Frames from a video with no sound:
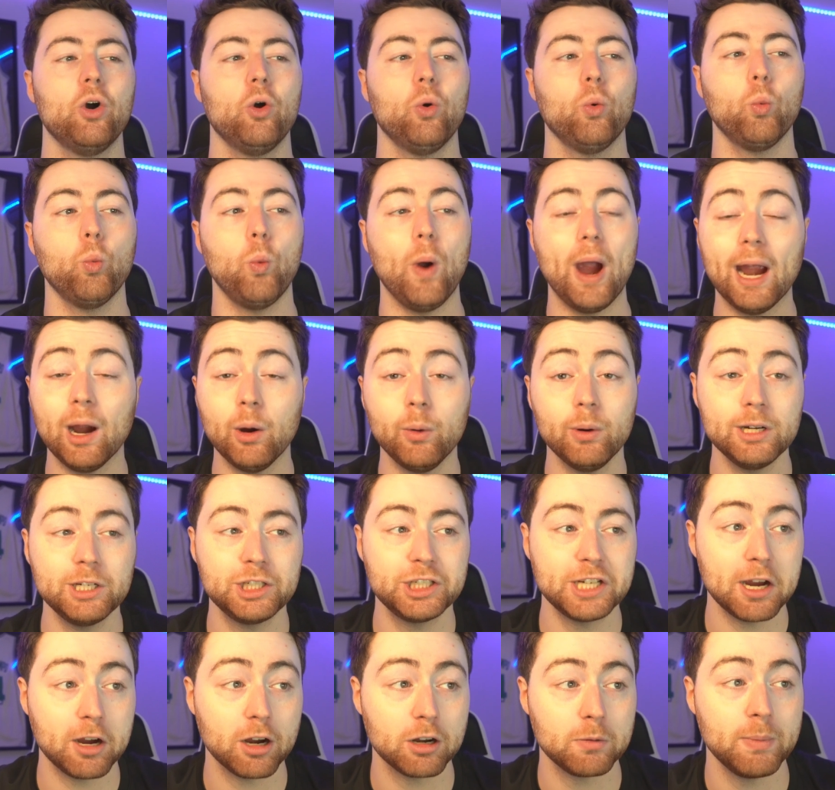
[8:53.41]
Where would
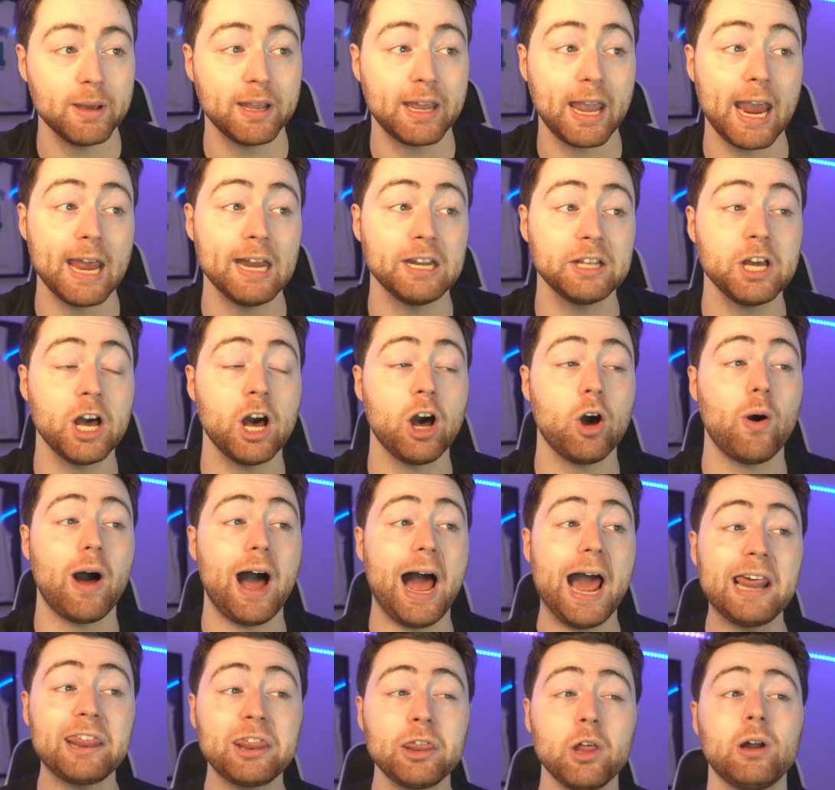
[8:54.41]
Jared McCain go?
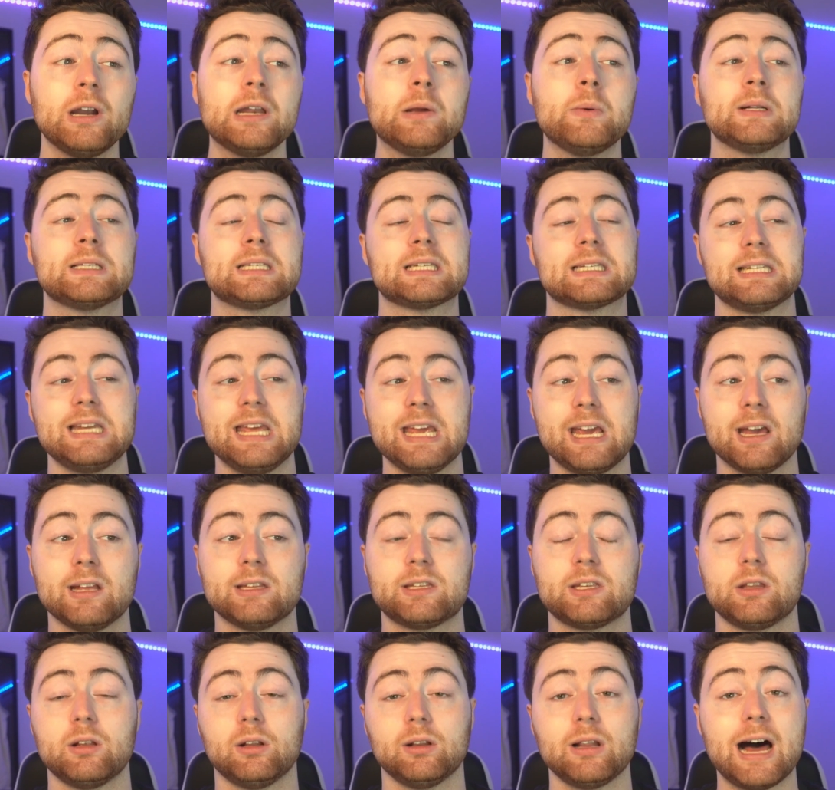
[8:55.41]
I thought he would sneak
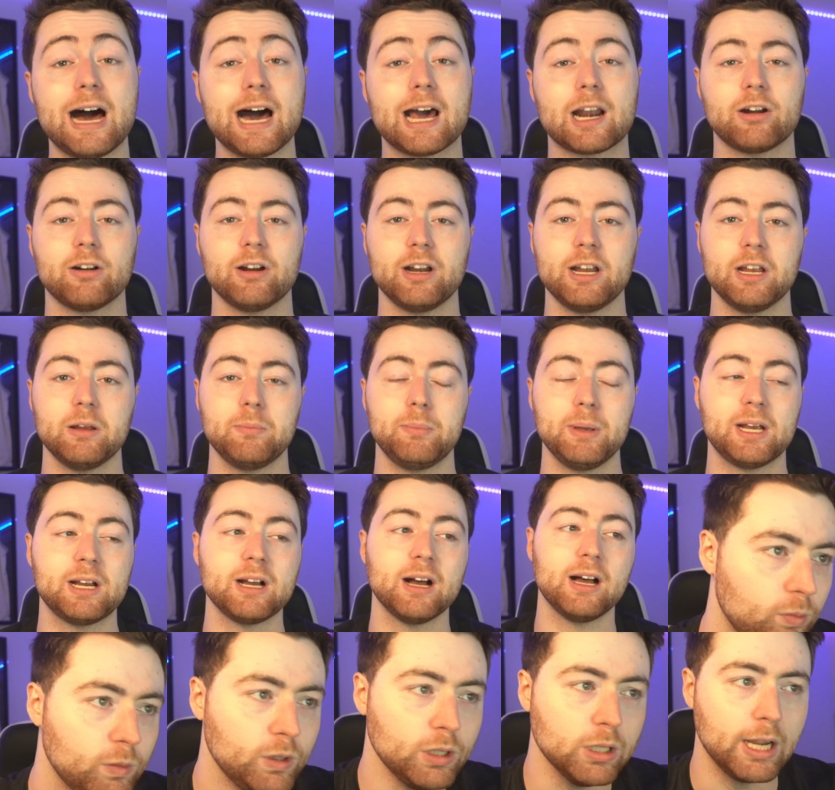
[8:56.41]
into the lottery
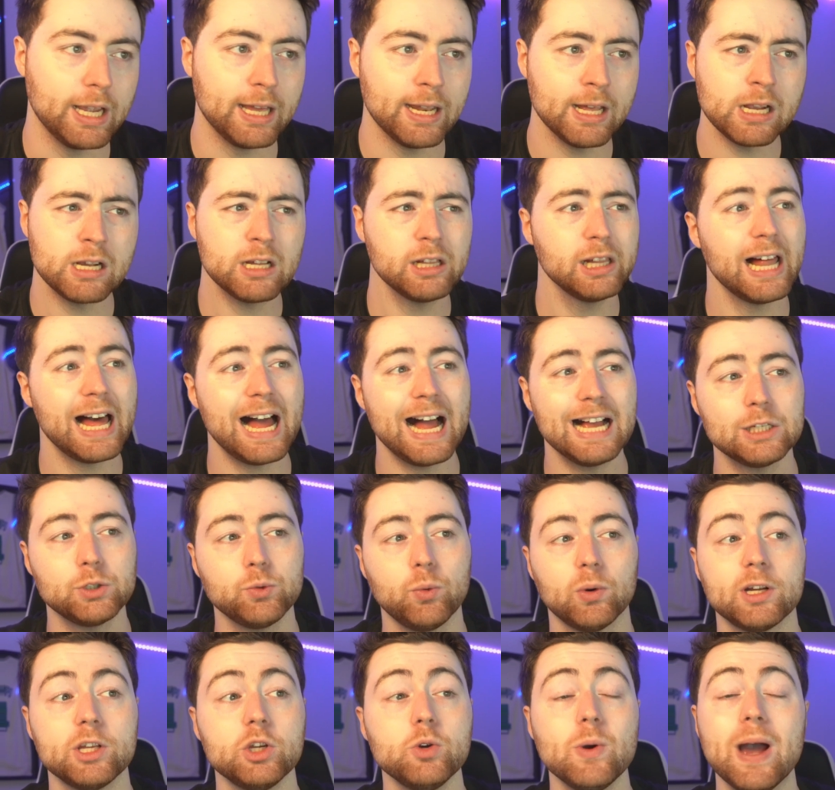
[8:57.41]
because in a class
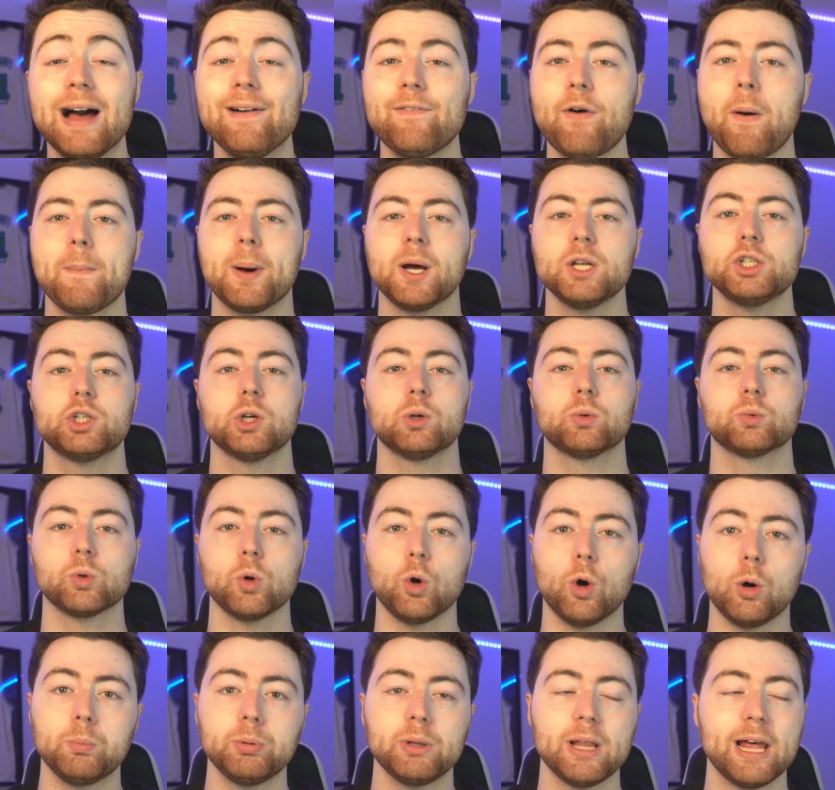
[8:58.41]
where you have a bunch of
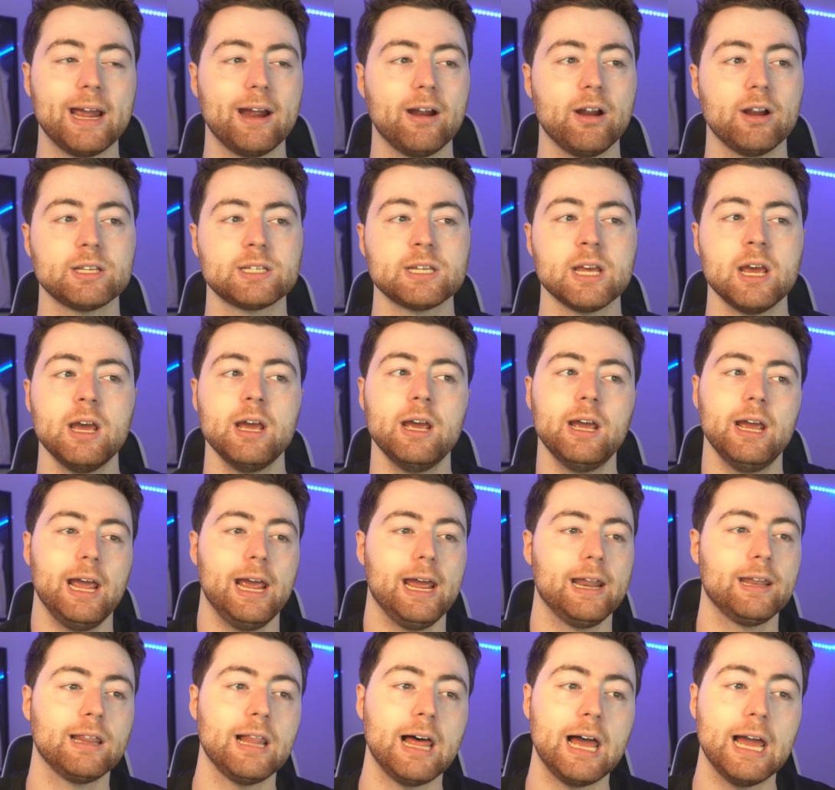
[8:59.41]
role players,
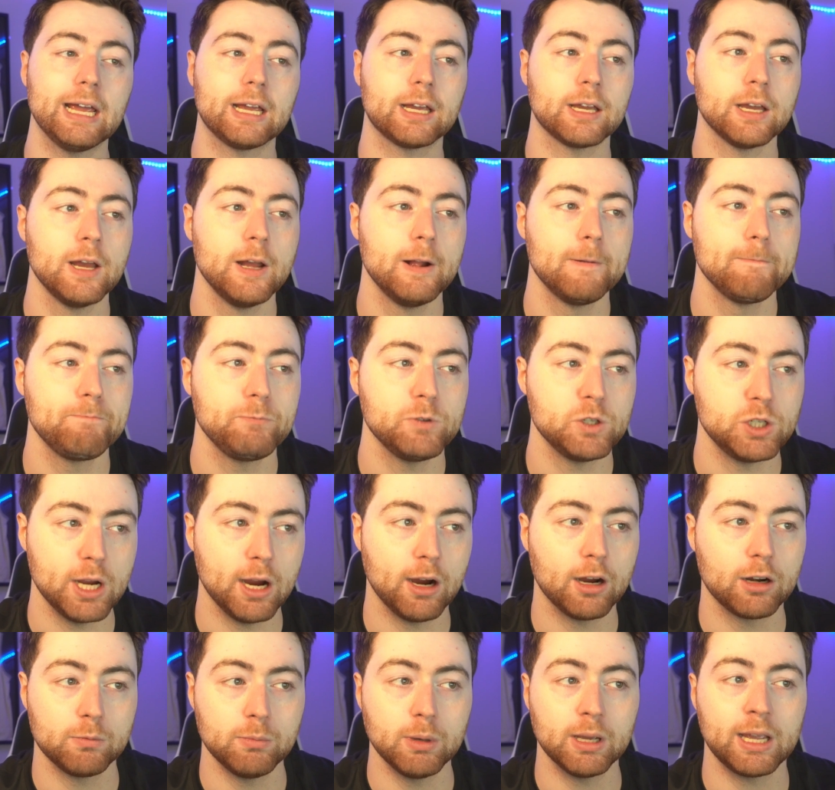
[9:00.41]
and like
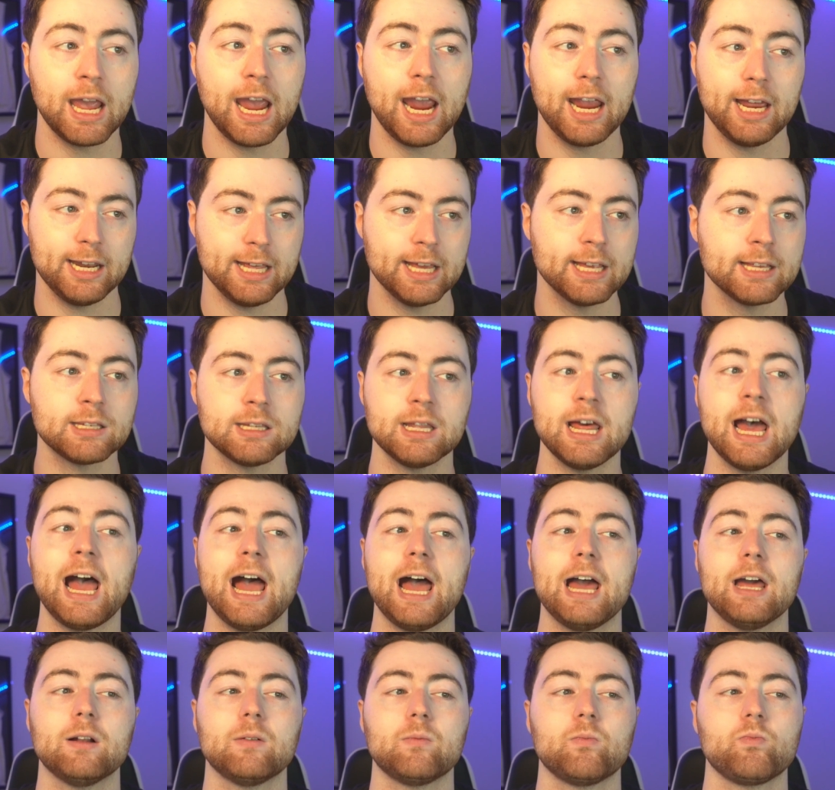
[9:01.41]
Jared McCain is
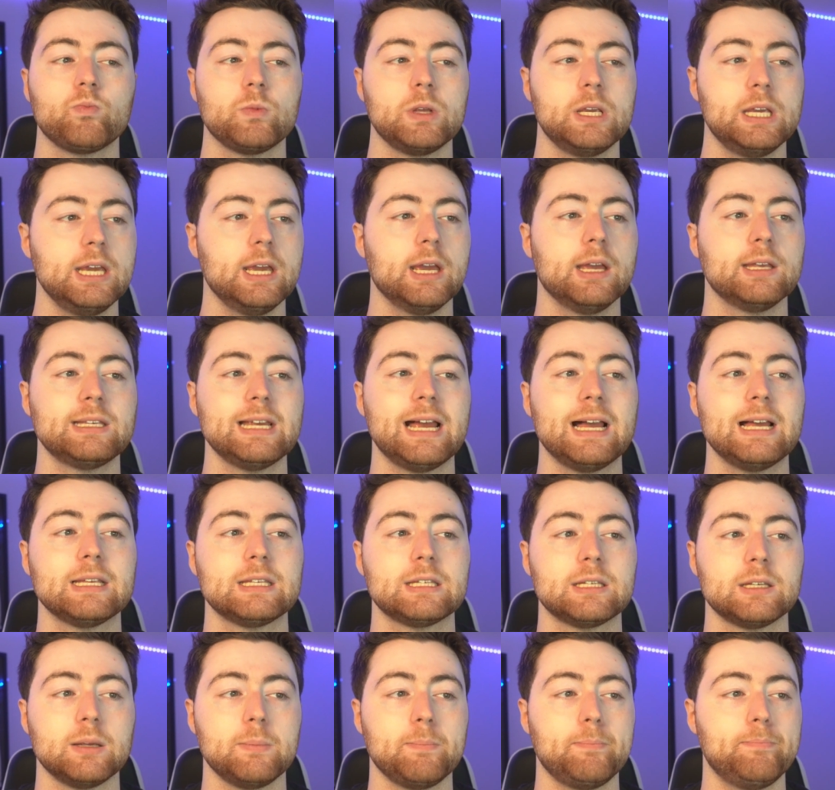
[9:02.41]
that. He is
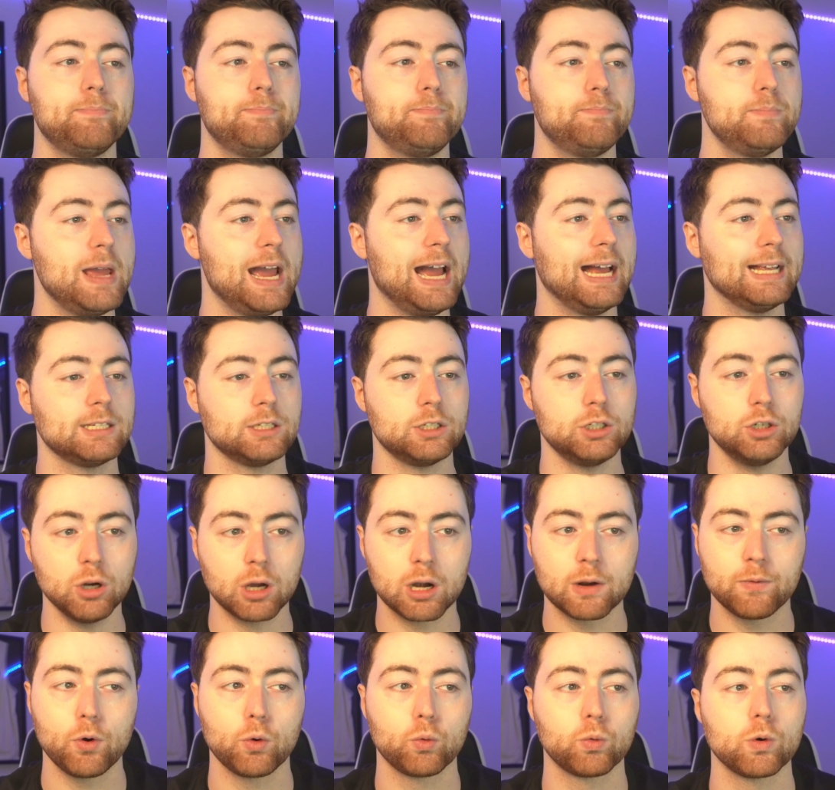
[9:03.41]
as good
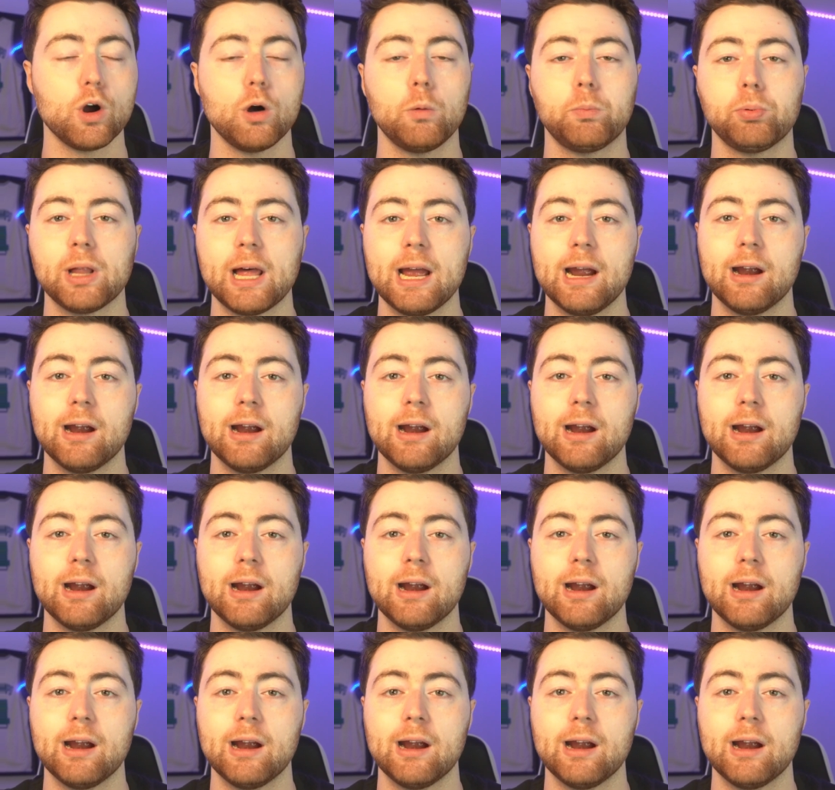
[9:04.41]
of a role player